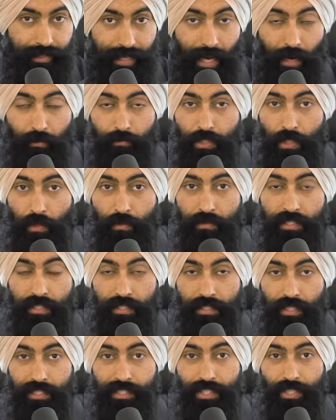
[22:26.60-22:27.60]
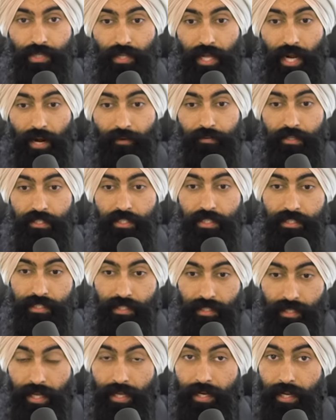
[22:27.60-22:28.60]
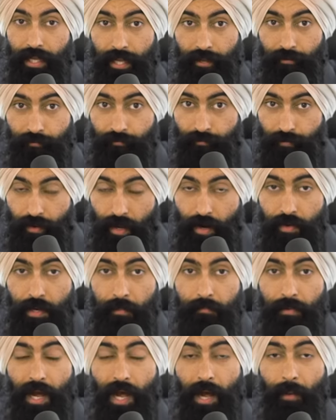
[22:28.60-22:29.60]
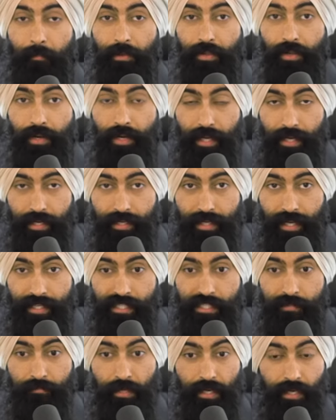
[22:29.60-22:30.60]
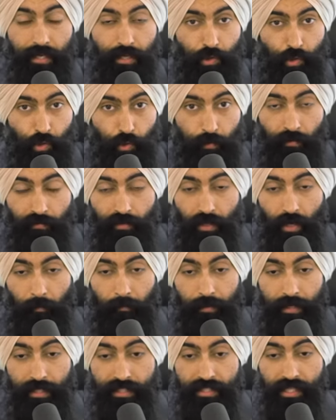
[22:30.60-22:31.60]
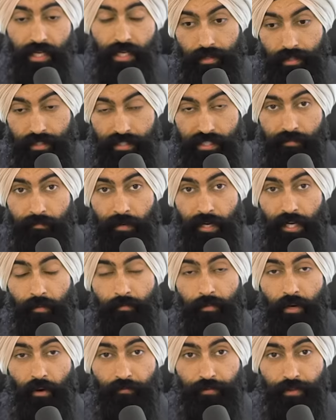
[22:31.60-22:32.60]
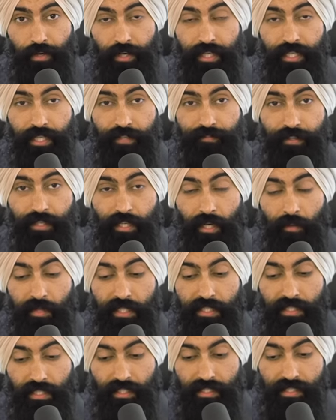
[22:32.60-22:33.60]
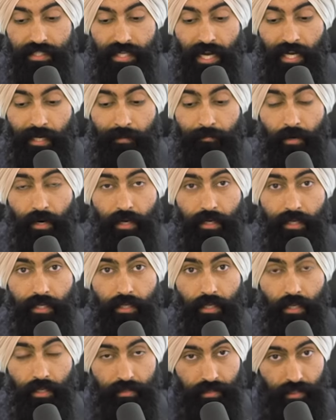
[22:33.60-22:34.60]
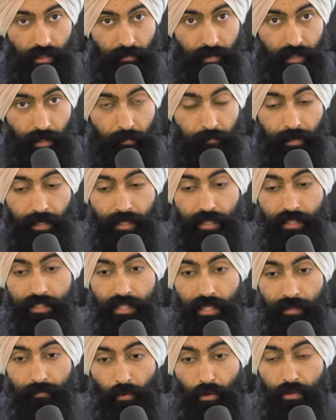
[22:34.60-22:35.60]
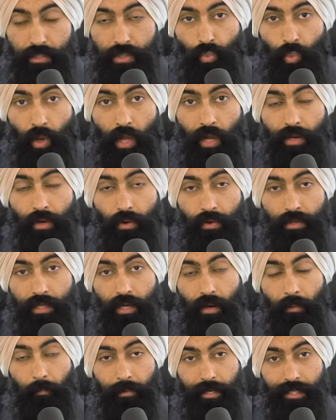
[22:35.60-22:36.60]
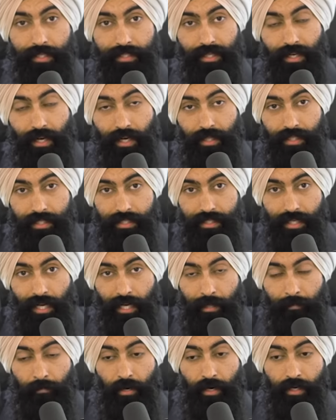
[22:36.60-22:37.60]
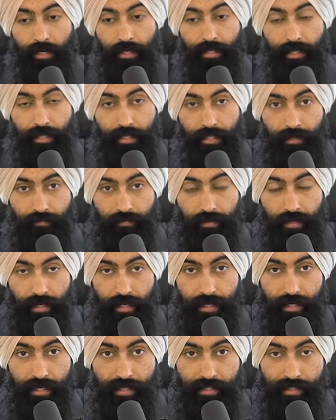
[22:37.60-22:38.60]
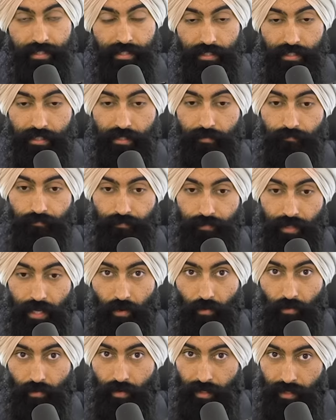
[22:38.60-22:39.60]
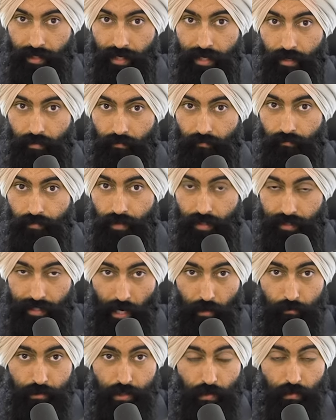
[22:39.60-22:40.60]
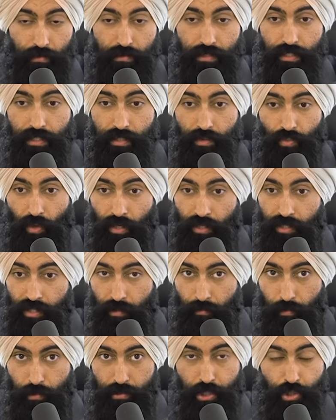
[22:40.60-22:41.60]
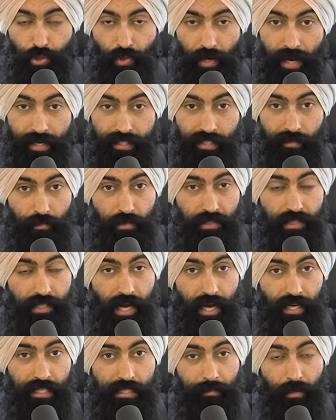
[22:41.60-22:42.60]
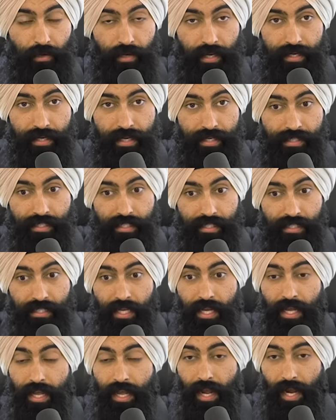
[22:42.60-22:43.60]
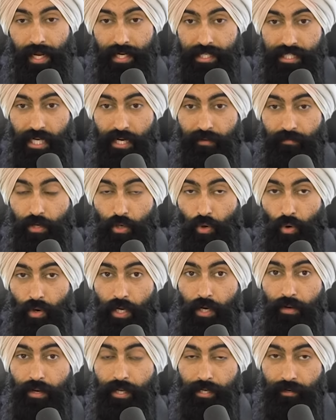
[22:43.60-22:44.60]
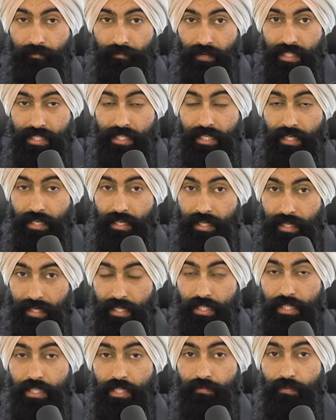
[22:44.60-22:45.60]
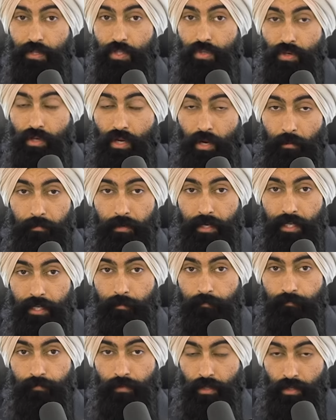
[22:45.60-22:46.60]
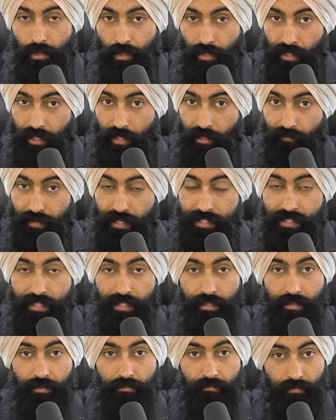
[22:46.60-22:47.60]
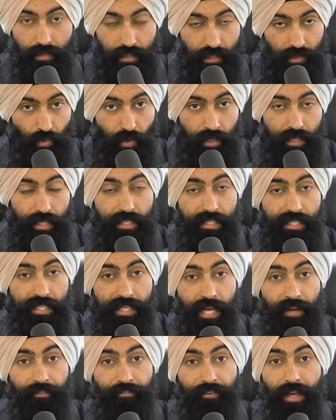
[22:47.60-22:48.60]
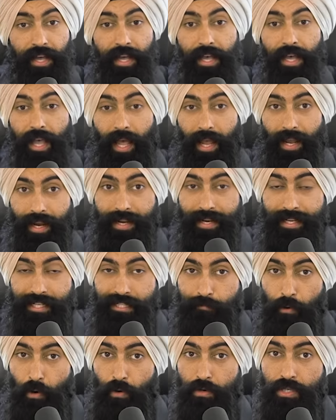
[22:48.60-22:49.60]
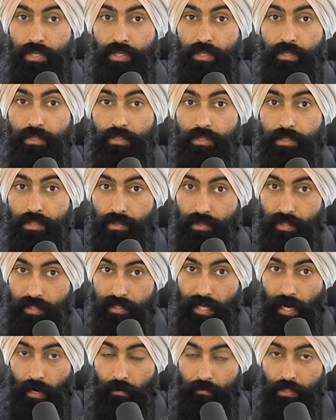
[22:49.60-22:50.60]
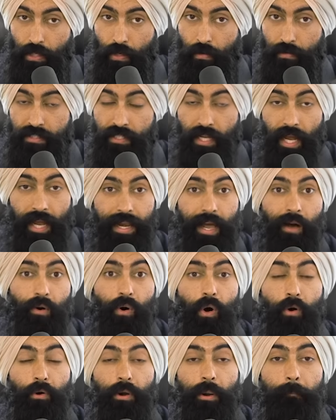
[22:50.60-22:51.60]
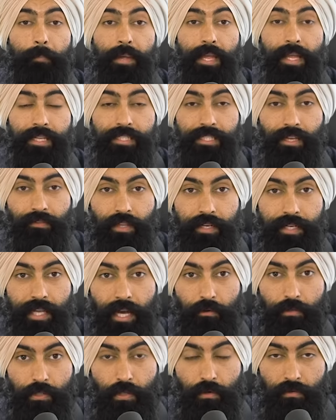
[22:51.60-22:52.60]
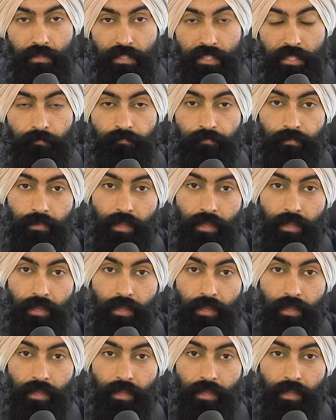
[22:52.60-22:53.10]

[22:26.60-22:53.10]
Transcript: Dow Jones Industrial Average is, again, a very popular index, meaning group of companies. This is made up of thirty different companies on the stock market, some of the biggest and most well-known companies on the stock market in different indexes. Now, again, the Dow Jones is one of the most tracked and most talked about indexes. And instead of you going out and investing in each individual company, you can invest in this one E T F and get exposure to the Dow Jones and now own a piece of the Dow Jones.